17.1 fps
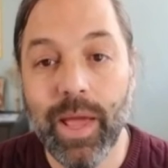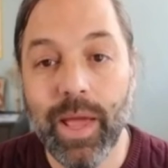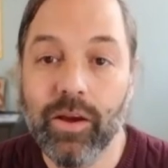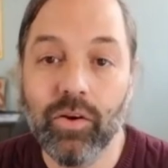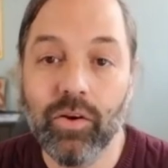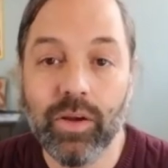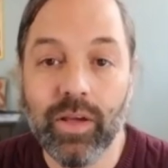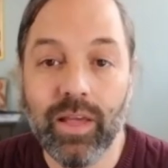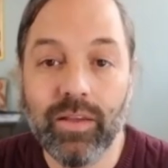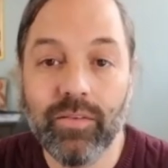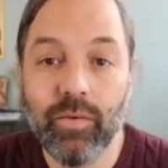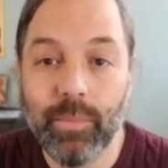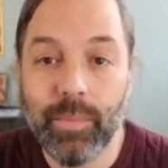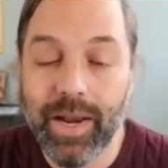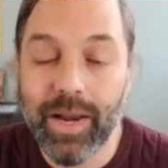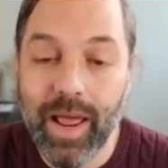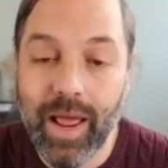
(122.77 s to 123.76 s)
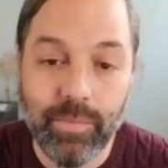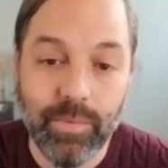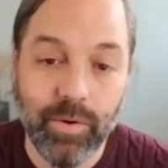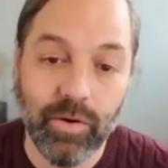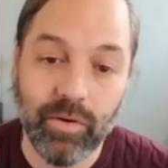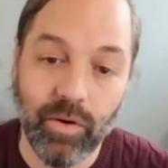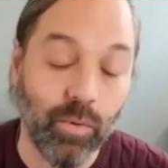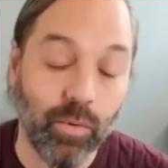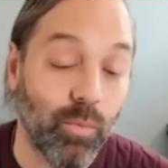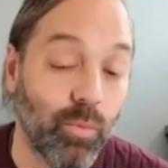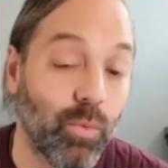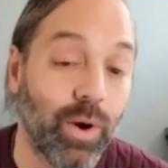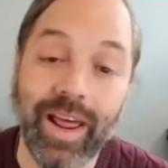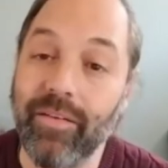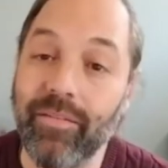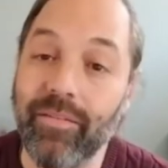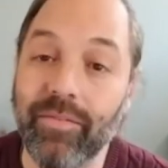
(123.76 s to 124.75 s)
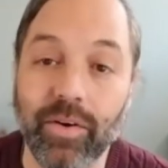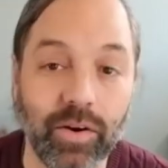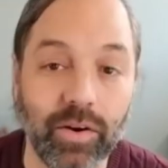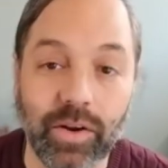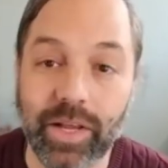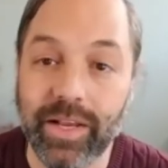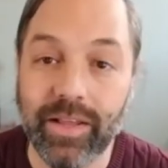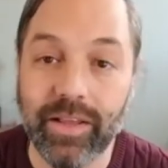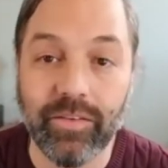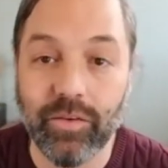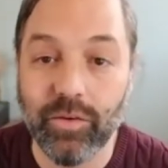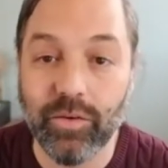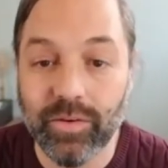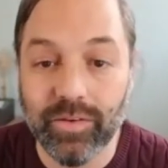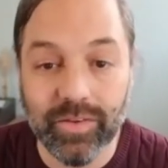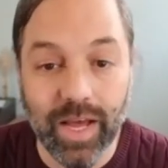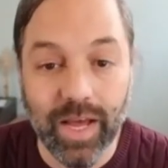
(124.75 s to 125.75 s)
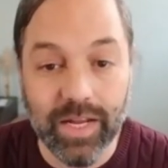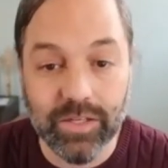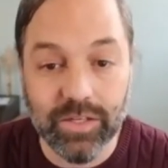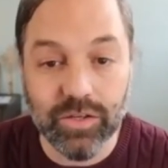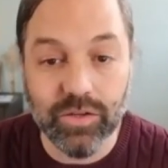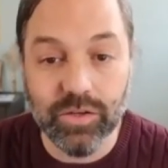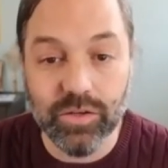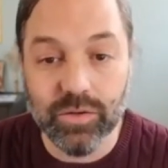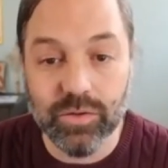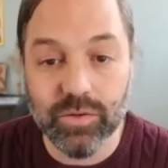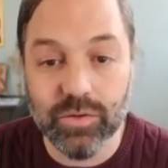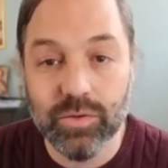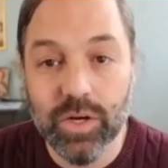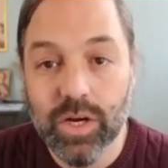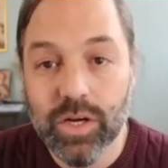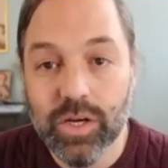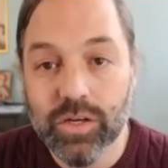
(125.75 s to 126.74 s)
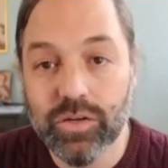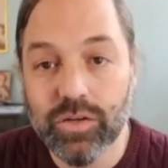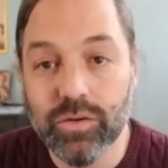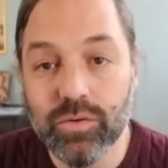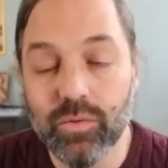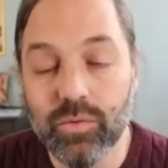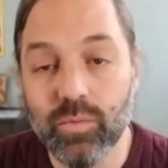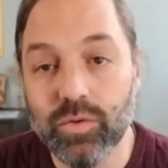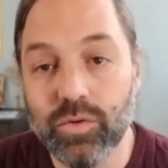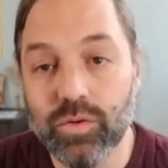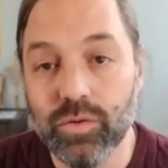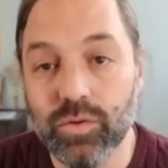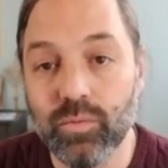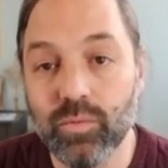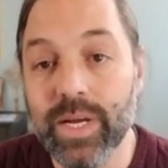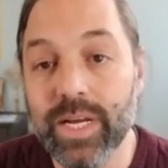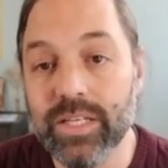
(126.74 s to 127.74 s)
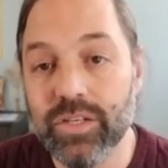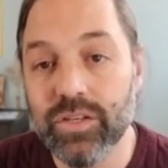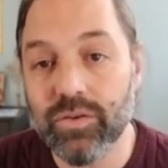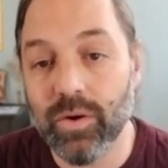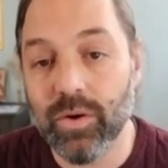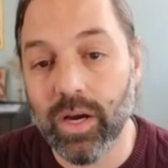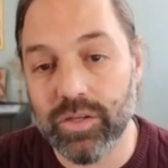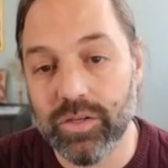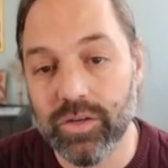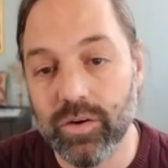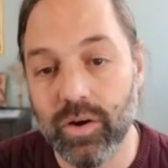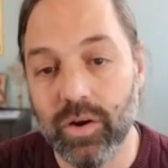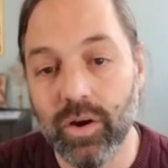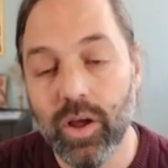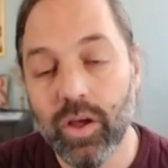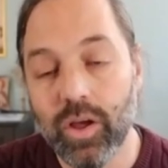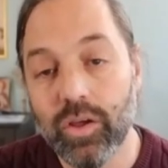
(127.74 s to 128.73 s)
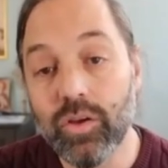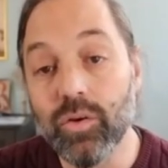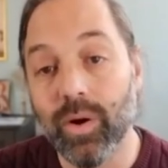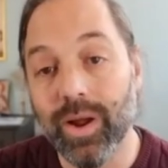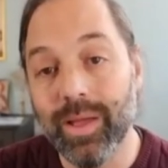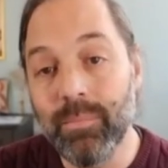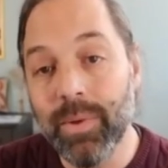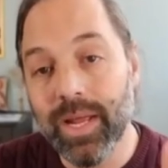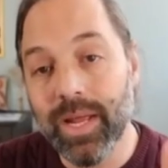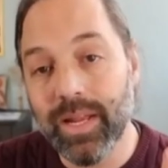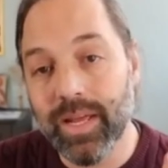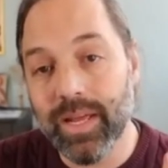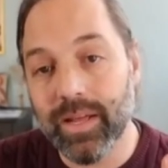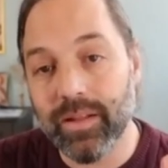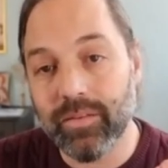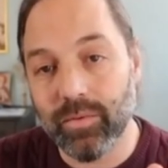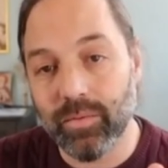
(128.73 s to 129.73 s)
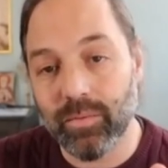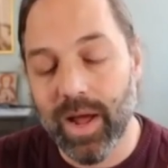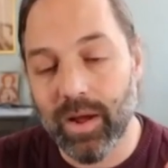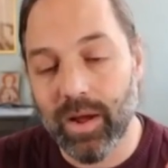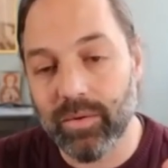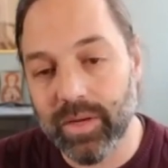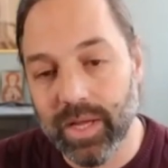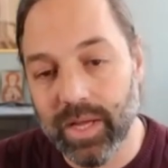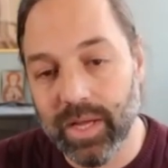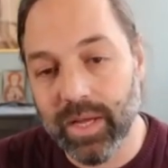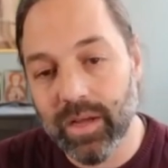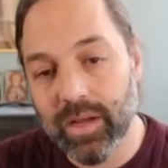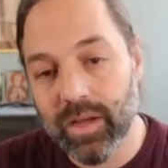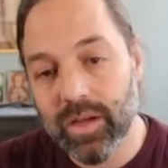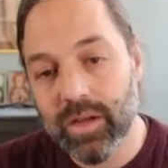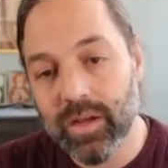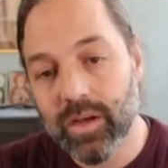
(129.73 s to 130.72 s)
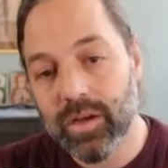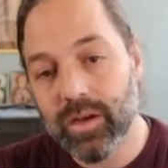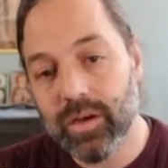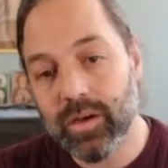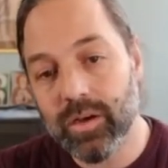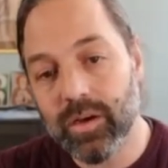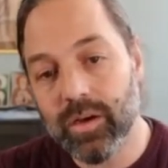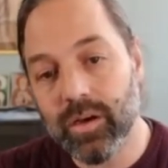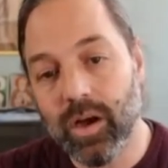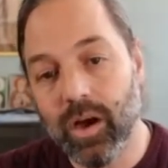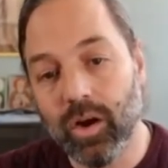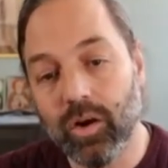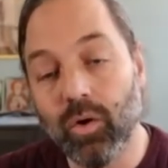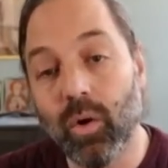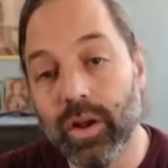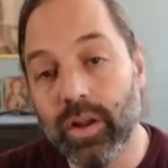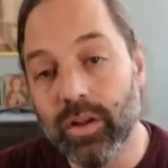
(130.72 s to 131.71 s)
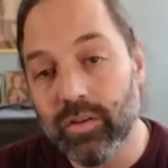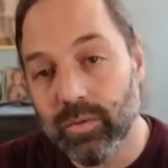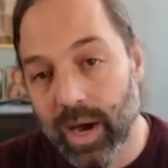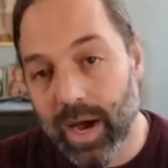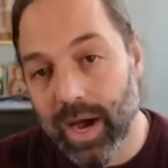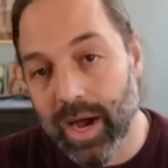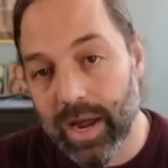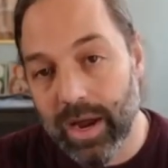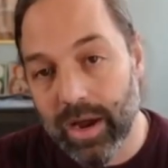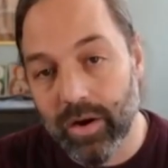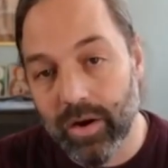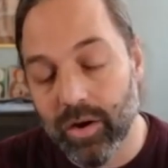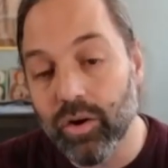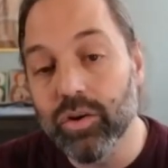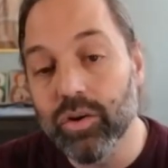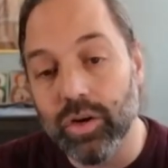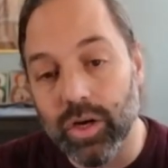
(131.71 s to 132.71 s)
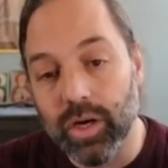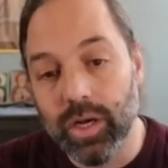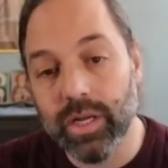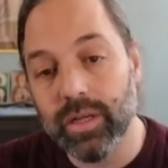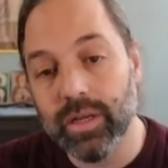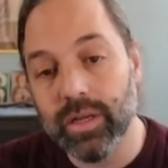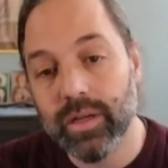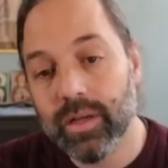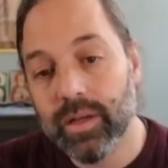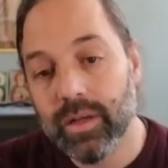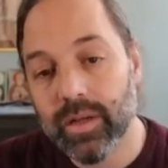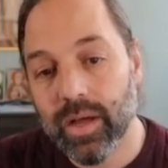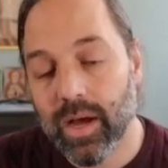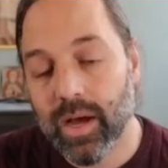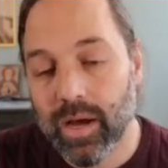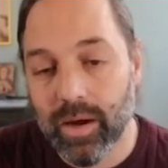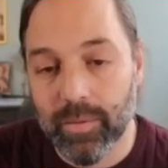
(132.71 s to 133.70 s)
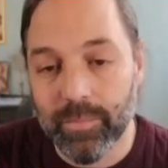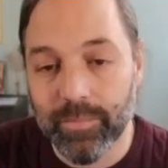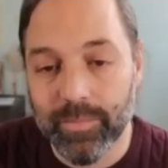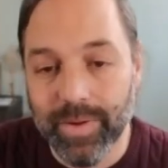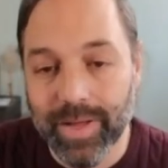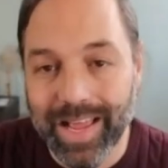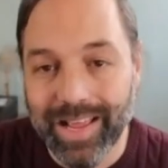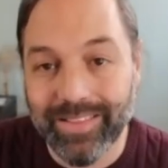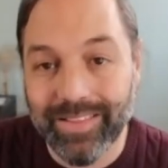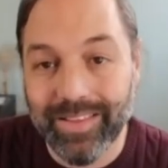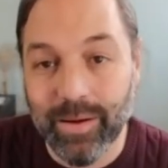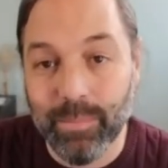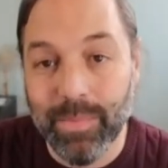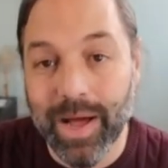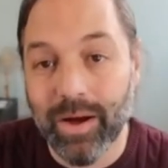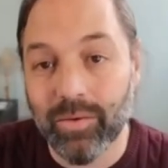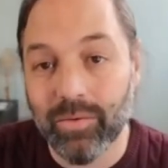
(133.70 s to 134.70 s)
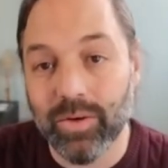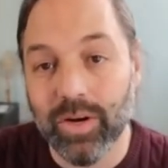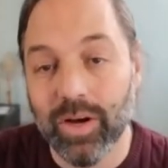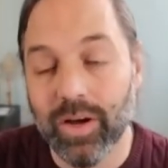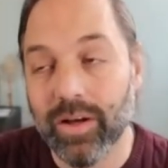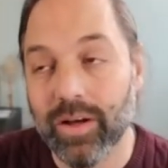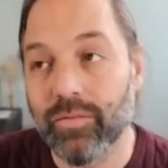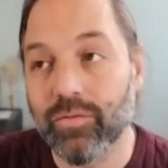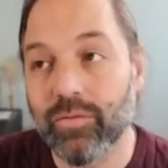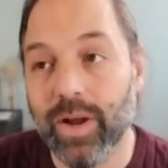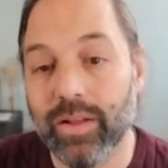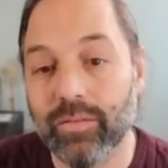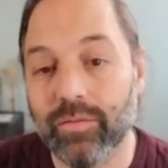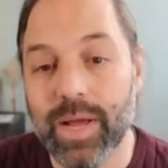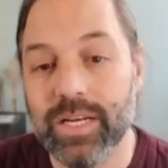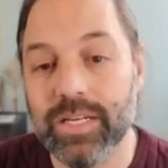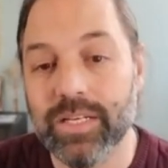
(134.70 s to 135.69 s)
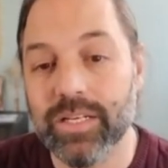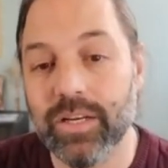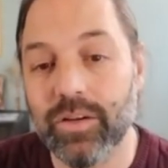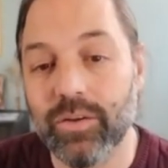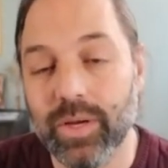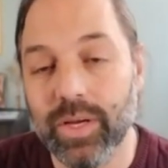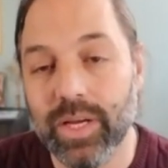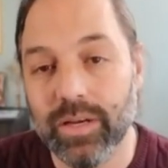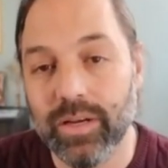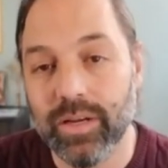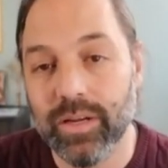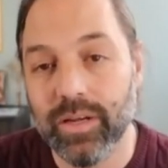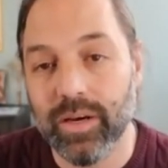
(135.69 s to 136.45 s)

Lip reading: cookies for my neighbor or whatever it is you decide to do to restructure your immediate surrounding according to a higher good. And the amount of transformation you can